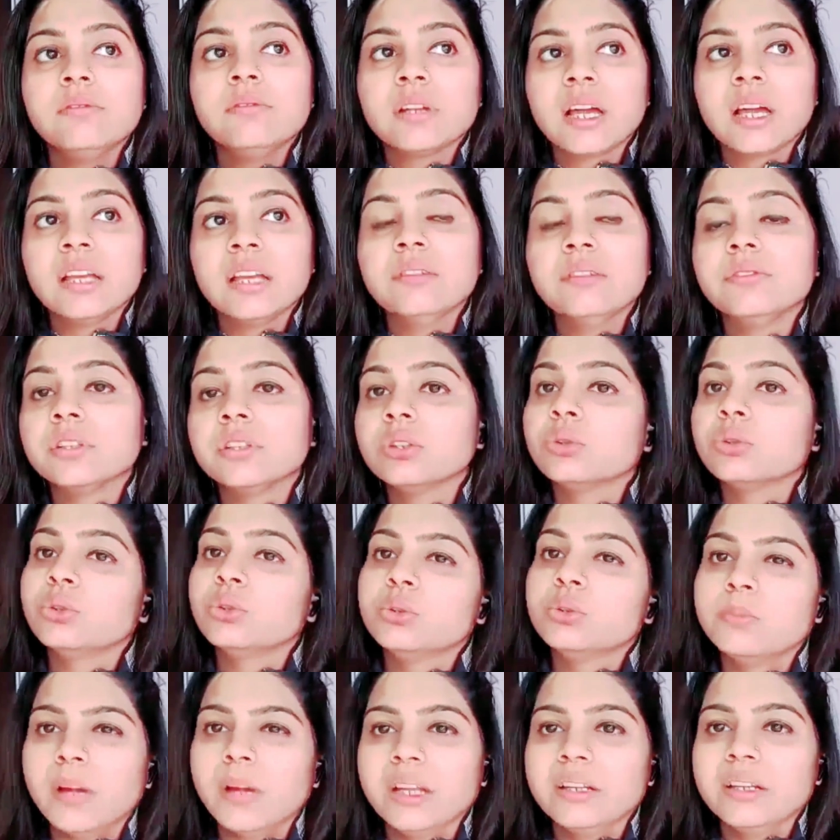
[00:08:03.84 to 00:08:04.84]
live life in a
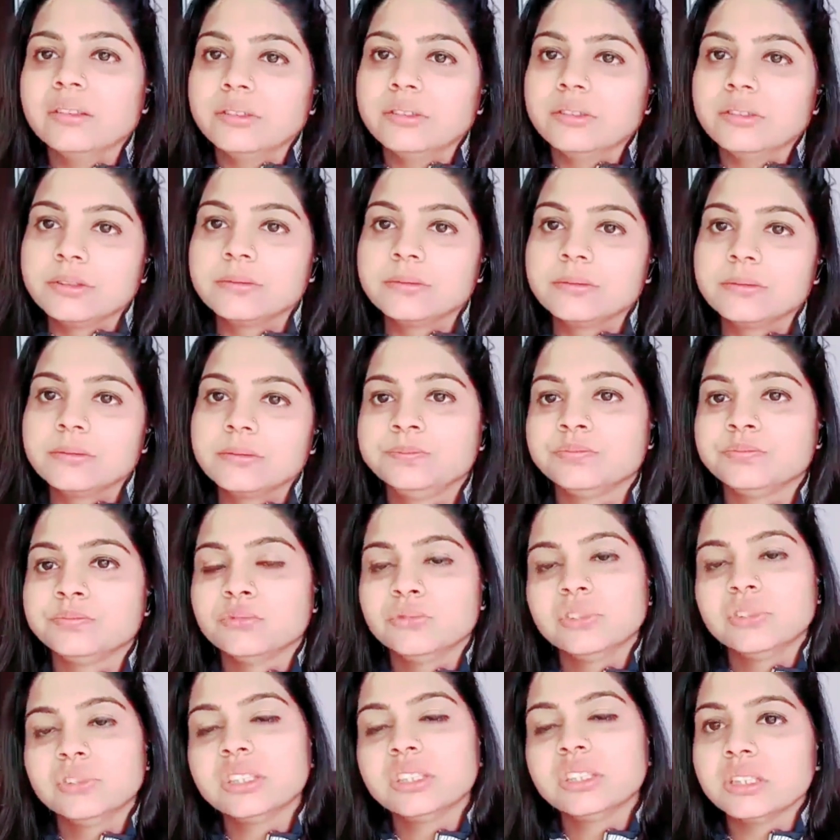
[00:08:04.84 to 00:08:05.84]
good manner.
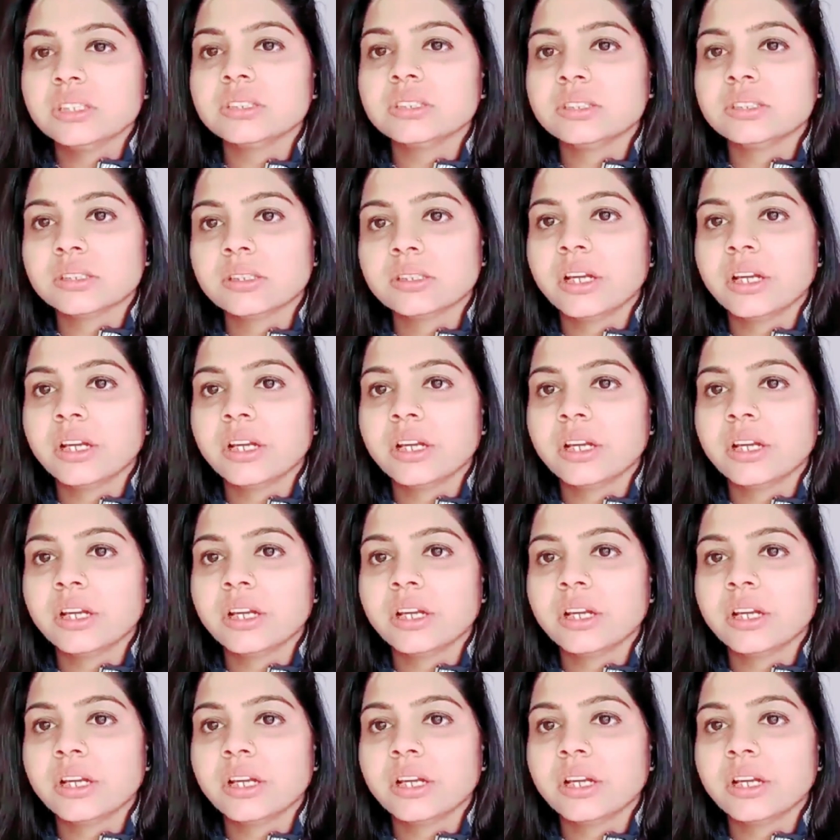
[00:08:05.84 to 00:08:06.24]
This is